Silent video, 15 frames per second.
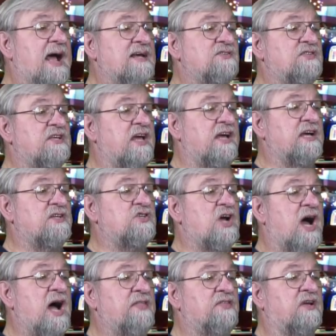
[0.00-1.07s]
gives
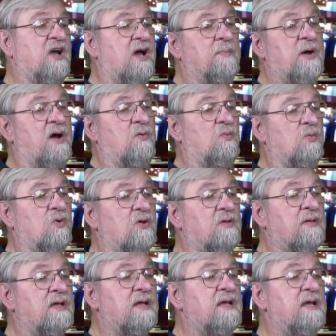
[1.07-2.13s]
details on the five
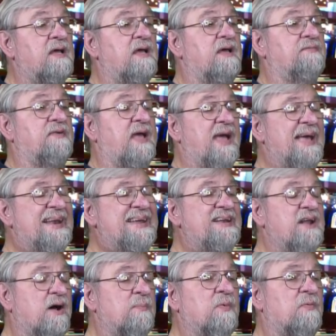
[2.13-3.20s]
best bets that can be
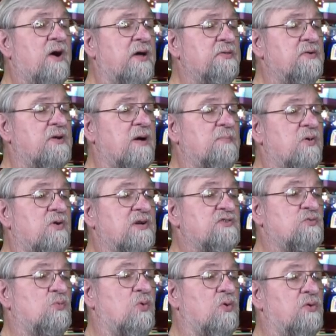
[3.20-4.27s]
made in the game of
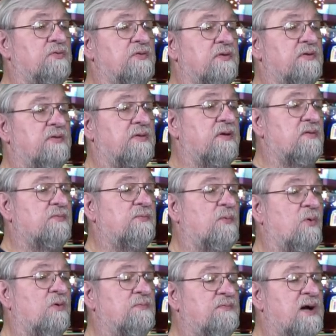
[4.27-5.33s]
craps. And now,
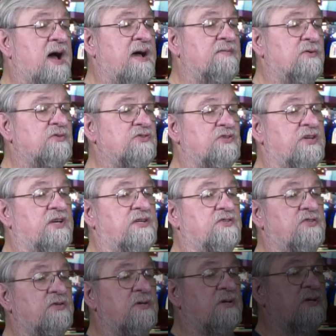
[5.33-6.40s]
here's John
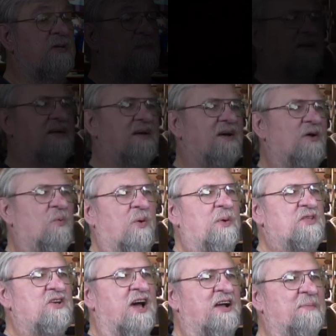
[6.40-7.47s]
Grochowski. When
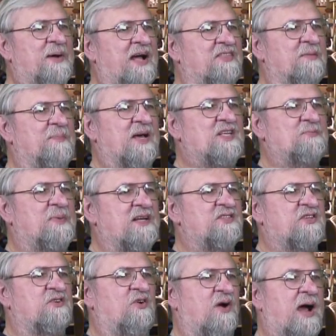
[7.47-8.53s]
we talk about the best
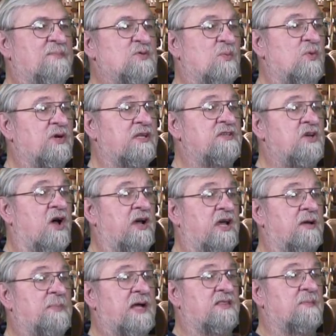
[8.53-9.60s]
bets in craps, we're really
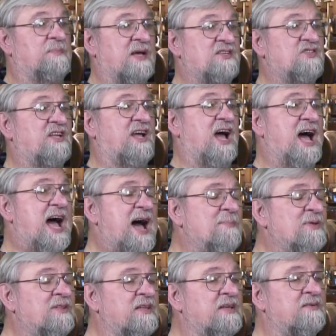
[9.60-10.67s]
talking about the best
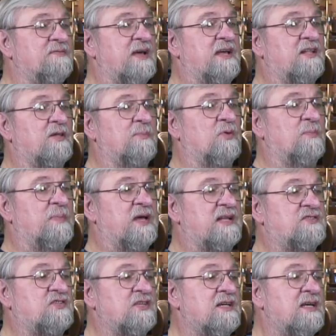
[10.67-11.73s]
commonly available
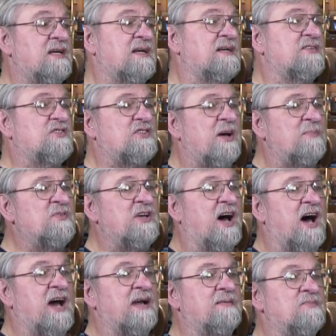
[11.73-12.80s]
bets.
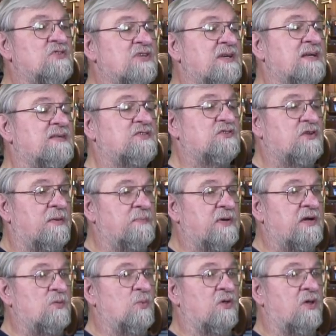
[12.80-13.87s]
Sometimes
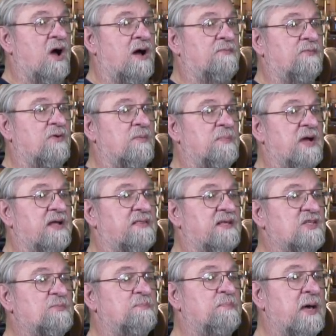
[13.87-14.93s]
somebody will offer a bet
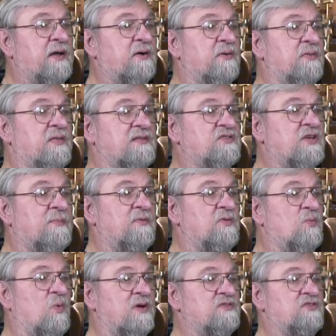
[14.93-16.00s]
that's better than some of
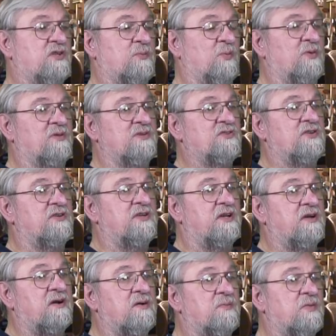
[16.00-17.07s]
the ones that were listed
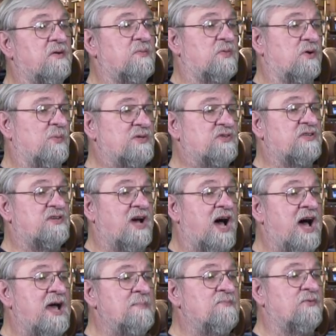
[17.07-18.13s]
here. There, there was a
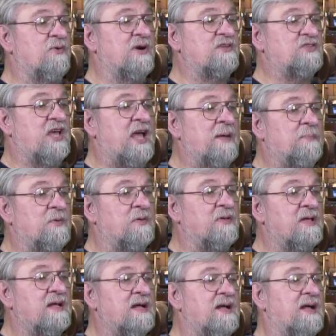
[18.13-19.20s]
time, for
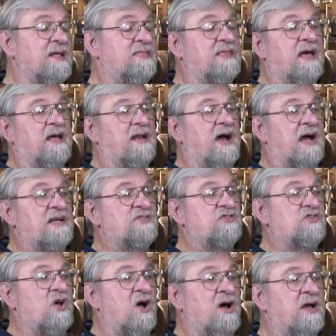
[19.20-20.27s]
example, that I
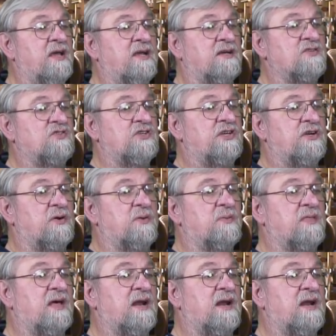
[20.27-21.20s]
saw a casino